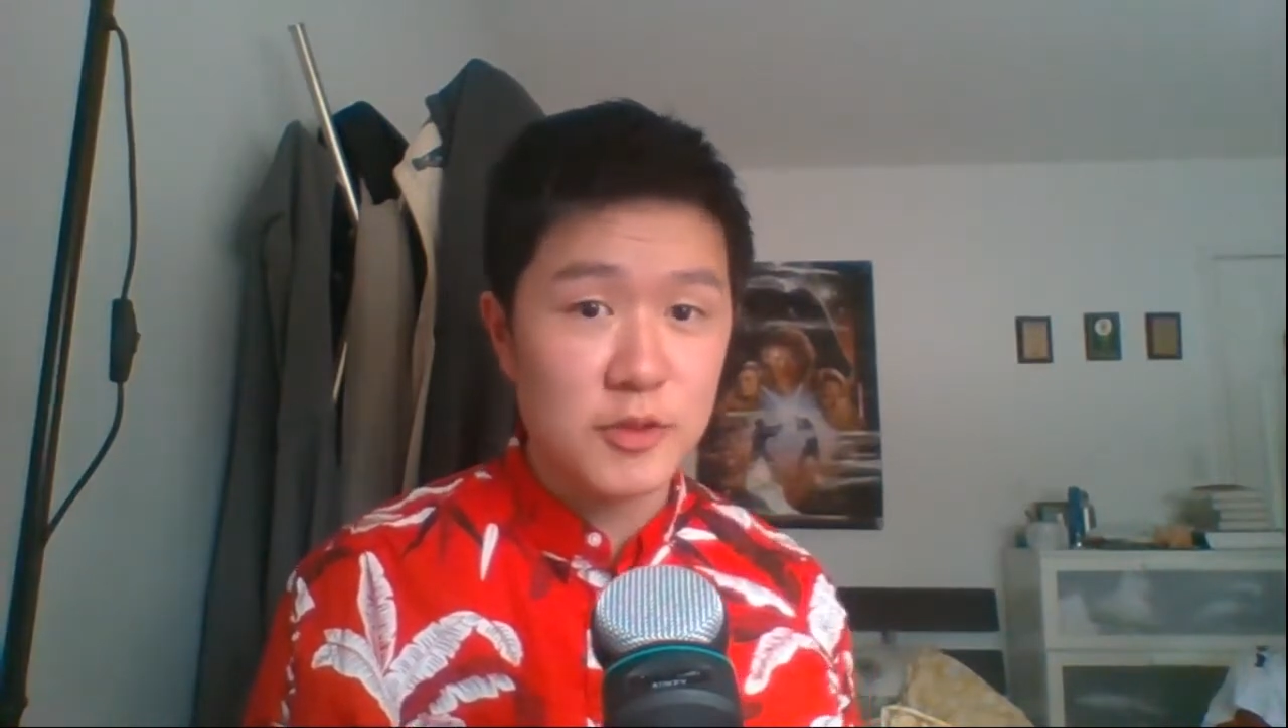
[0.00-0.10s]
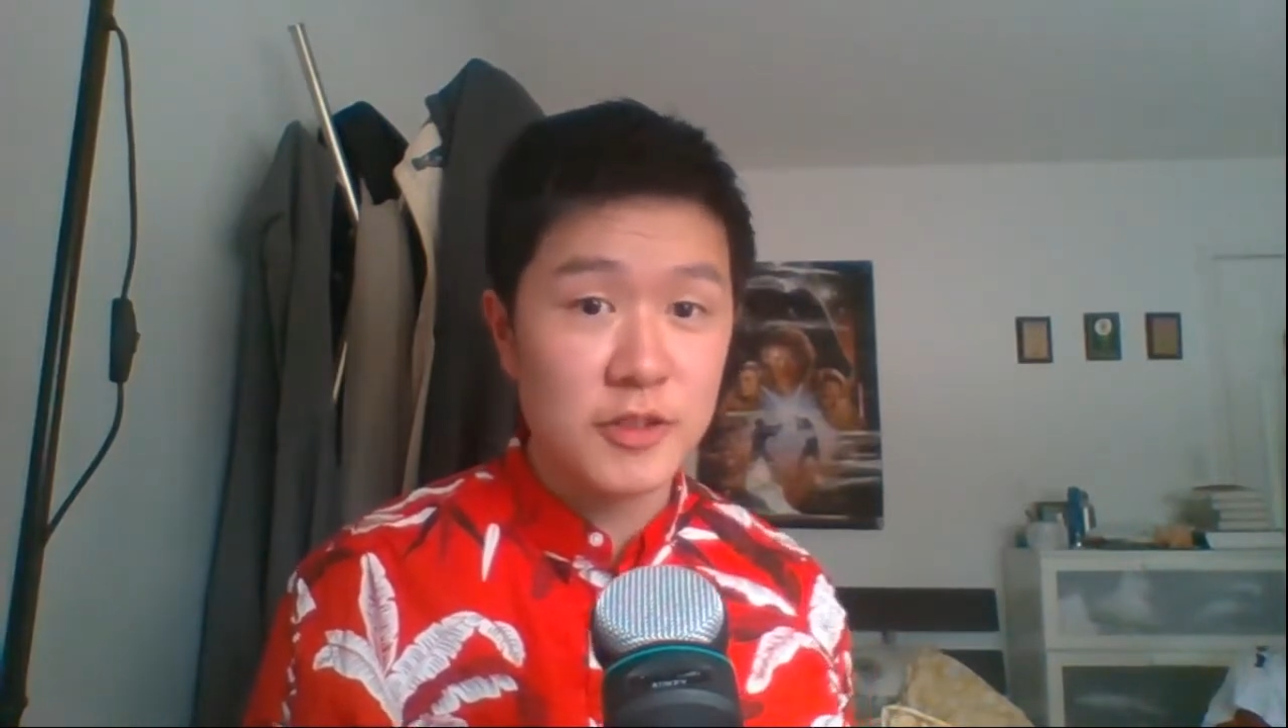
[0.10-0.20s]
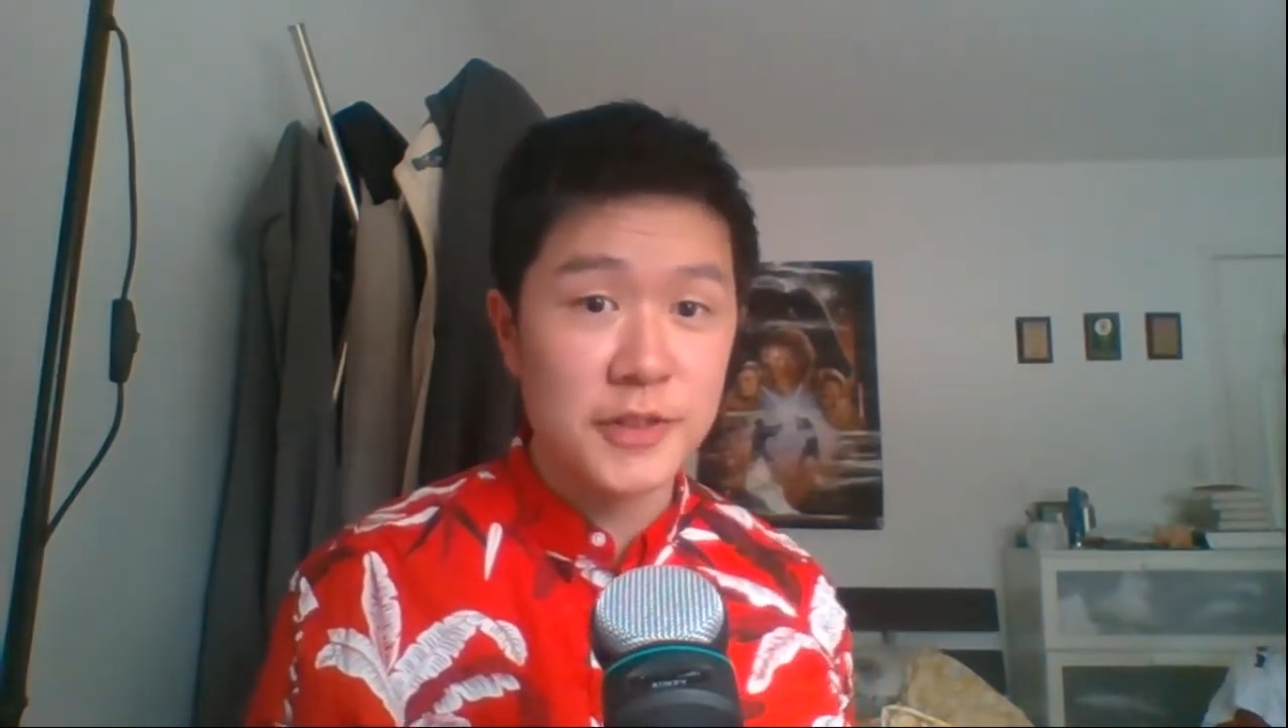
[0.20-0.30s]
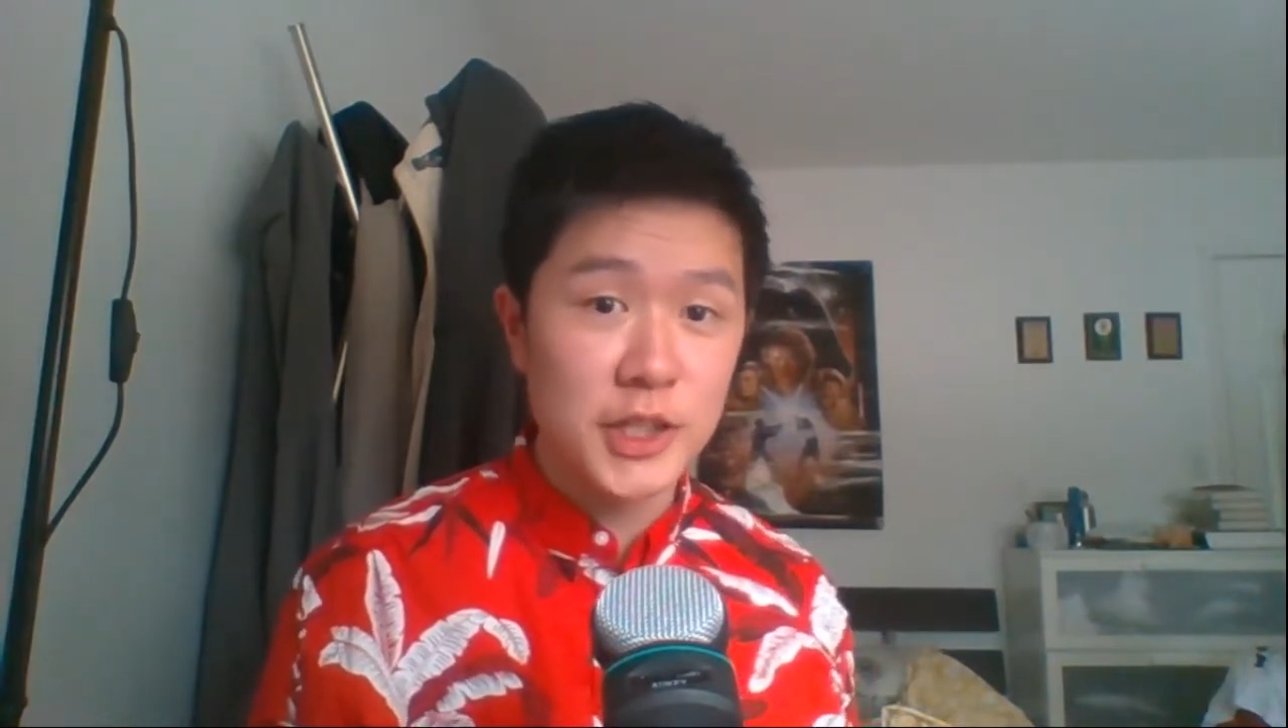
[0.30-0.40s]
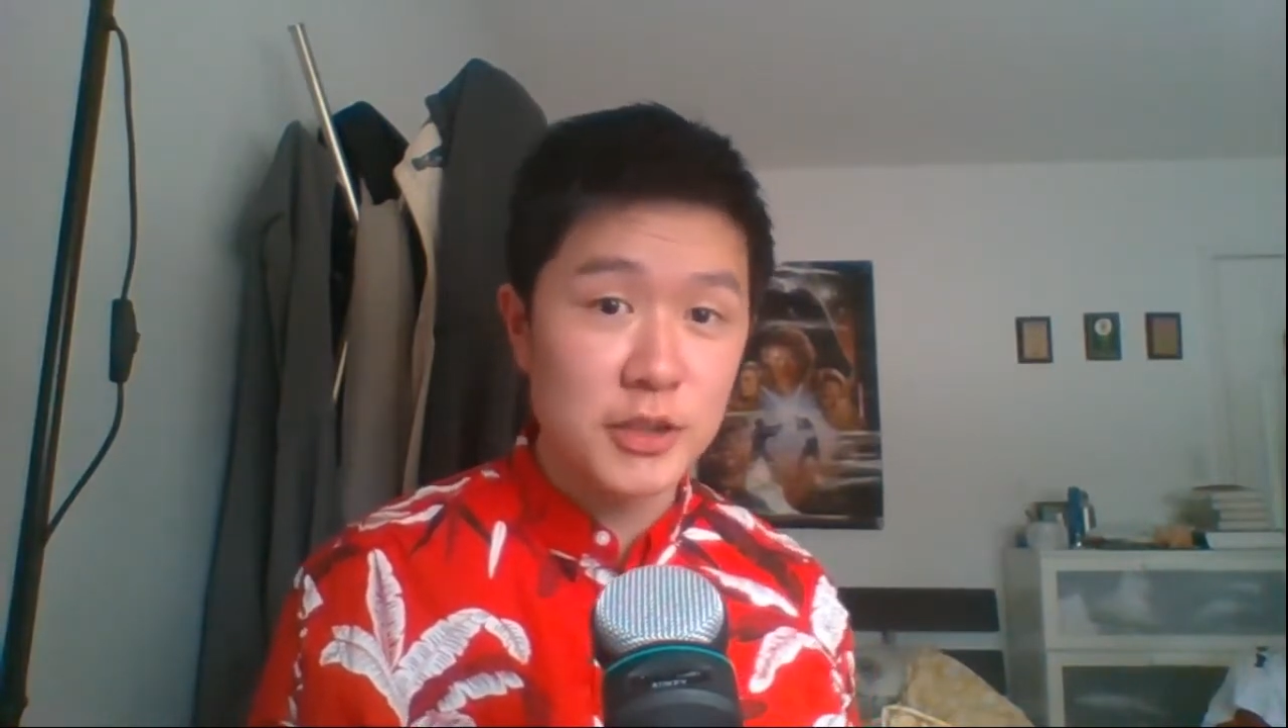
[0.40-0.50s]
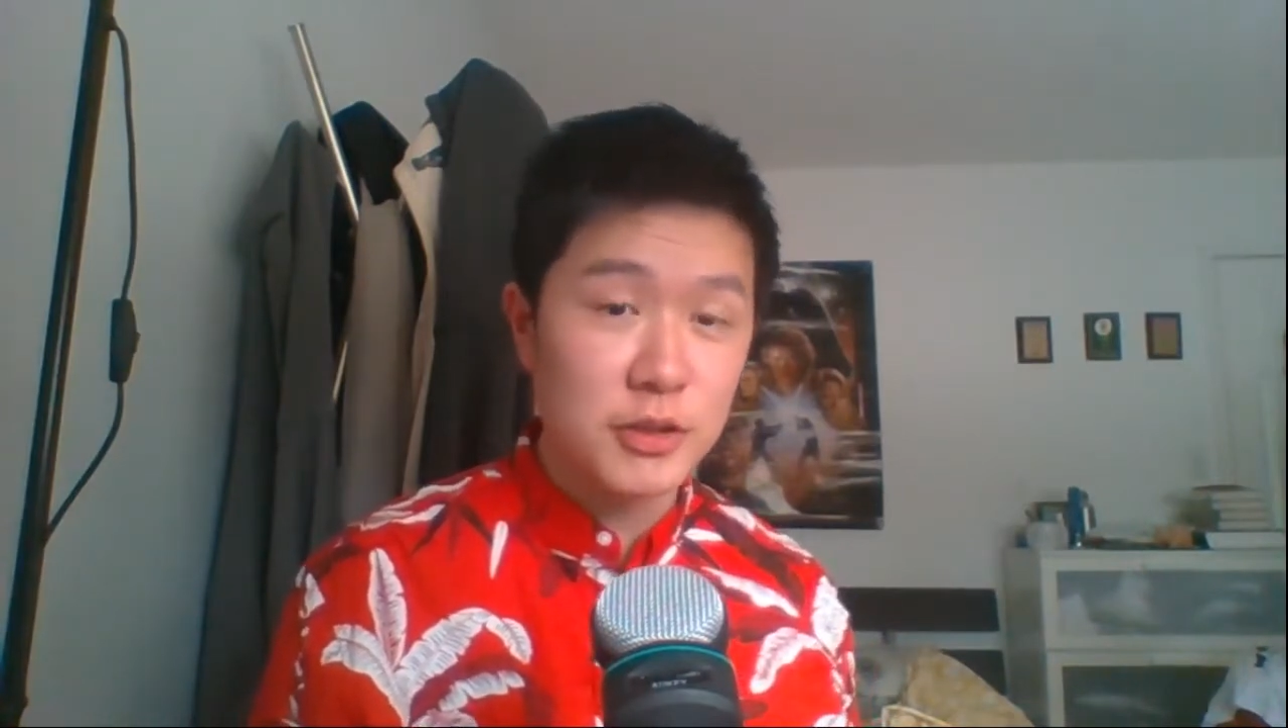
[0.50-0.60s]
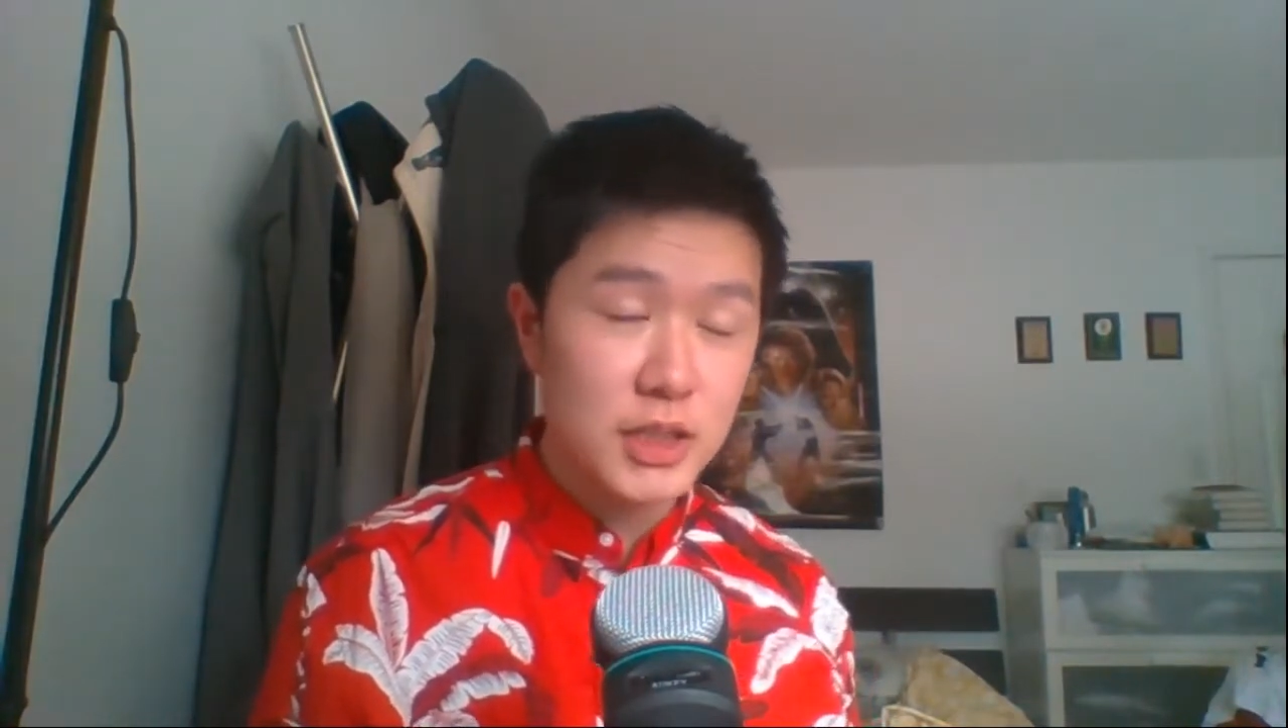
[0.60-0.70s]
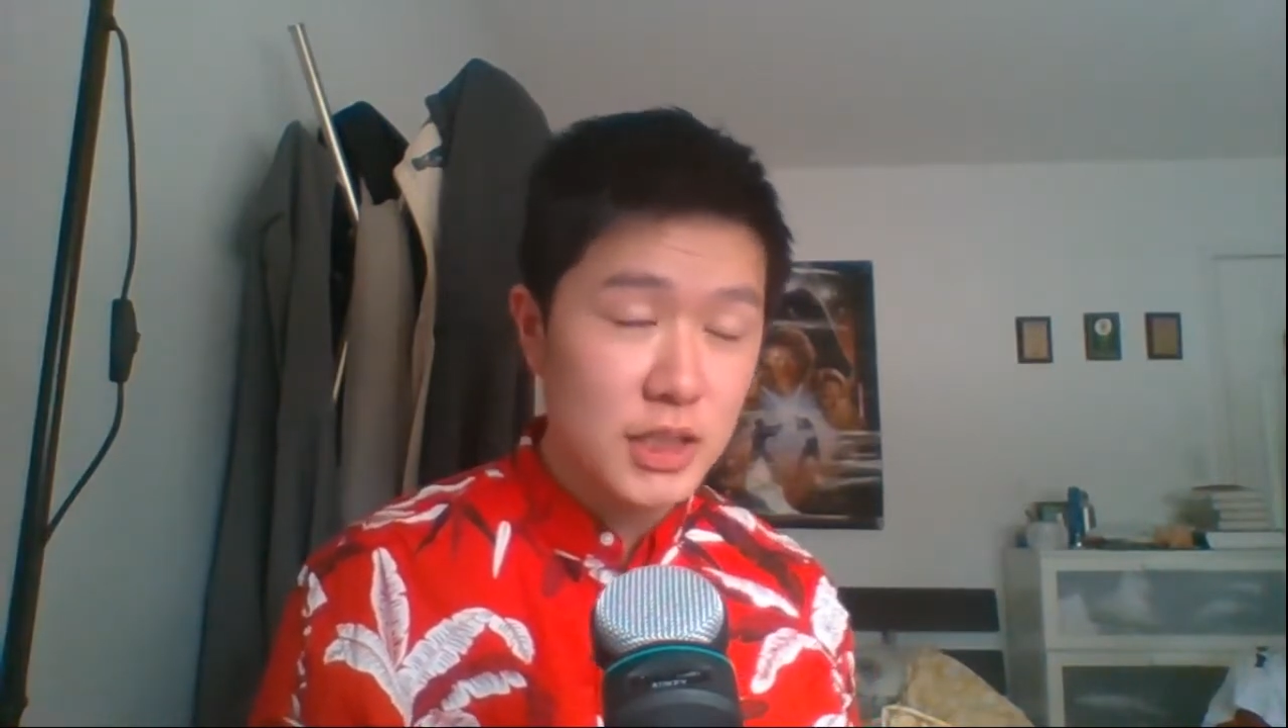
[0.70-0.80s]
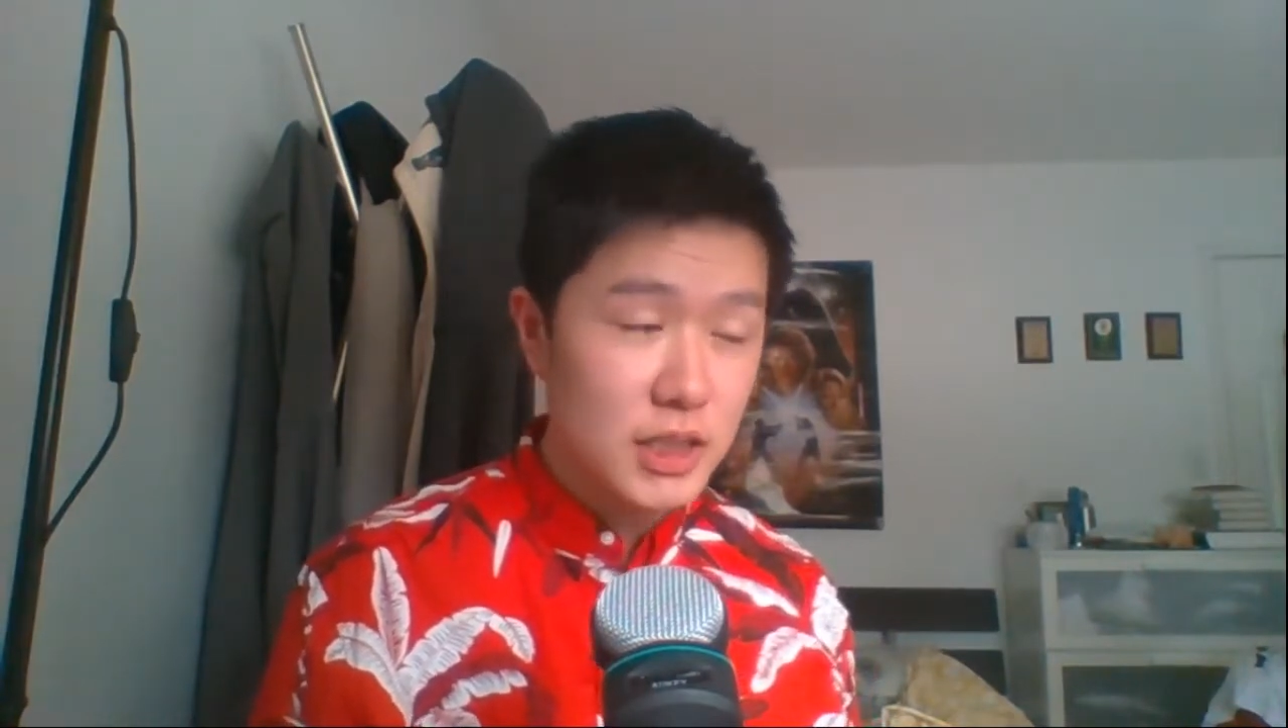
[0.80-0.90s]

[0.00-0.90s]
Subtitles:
review.